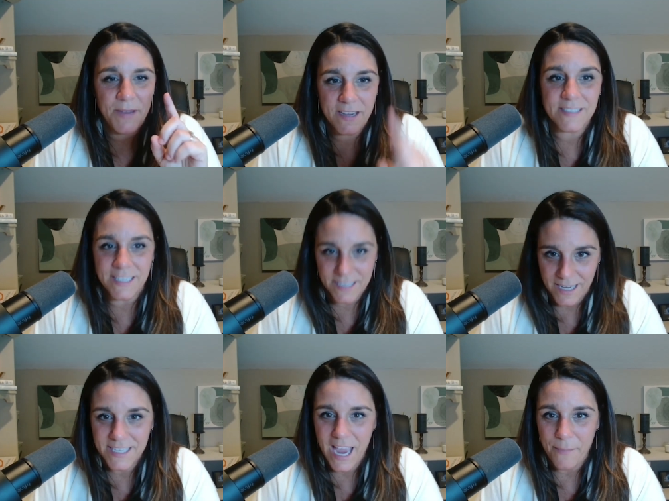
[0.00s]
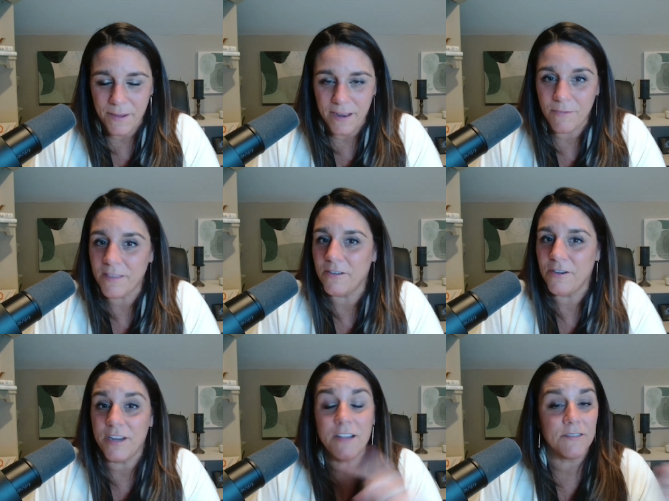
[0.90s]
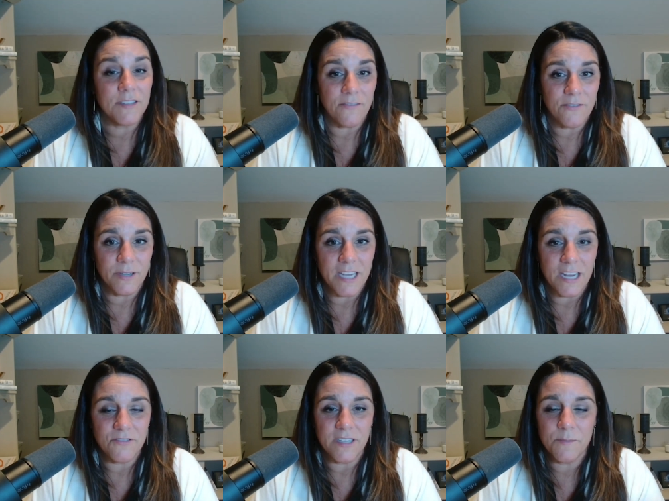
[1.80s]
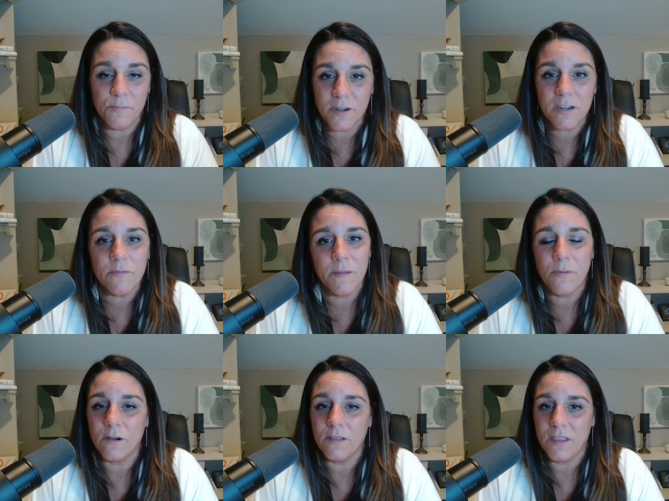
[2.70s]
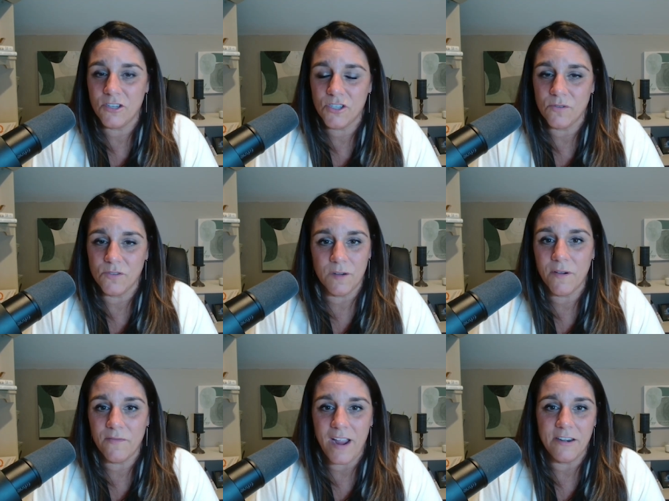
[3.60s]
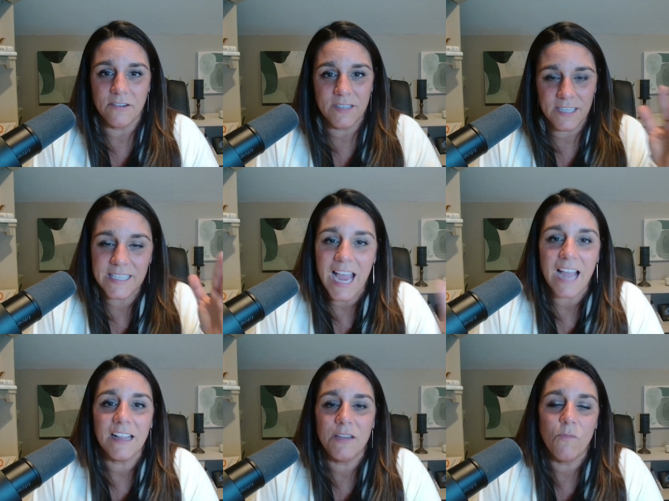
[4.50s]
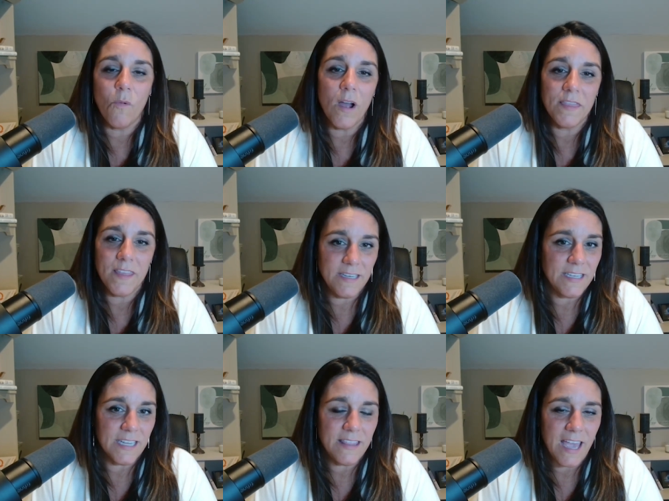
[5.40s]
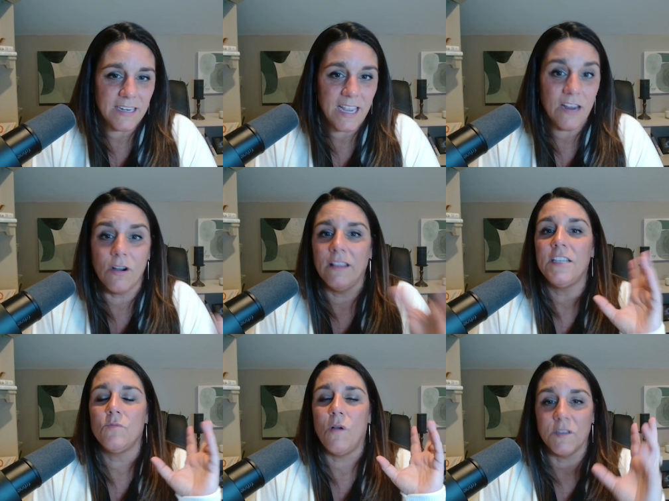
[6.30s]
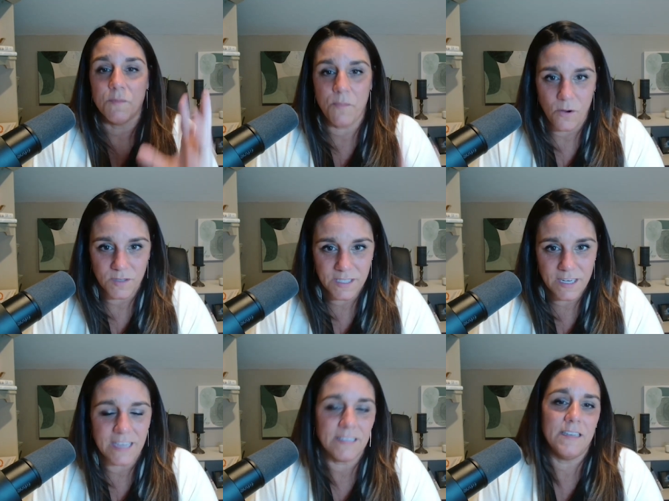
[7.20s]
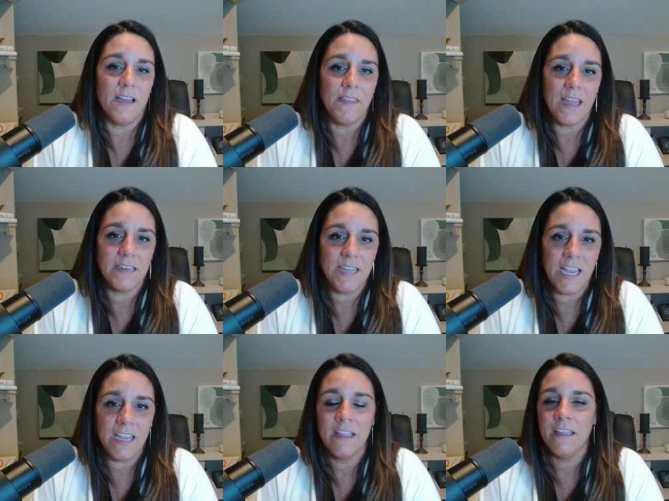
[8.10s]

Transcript: because it does happen, whether you're EagleSoft or Dentrix, print a report that shows your providers exactly what they did that day, or at least what was posted as done that day,